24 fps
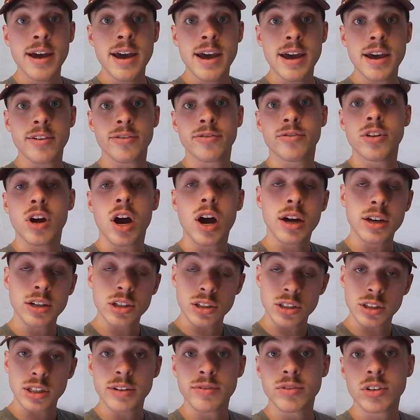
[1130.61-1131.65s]
If not,
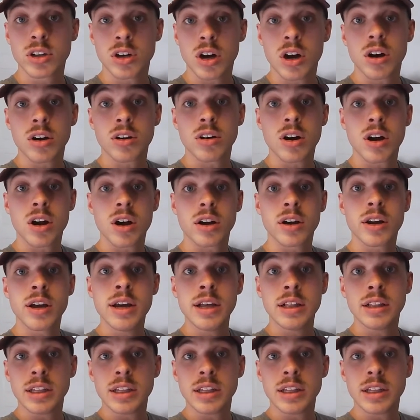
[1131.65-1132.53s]
just leave the car on,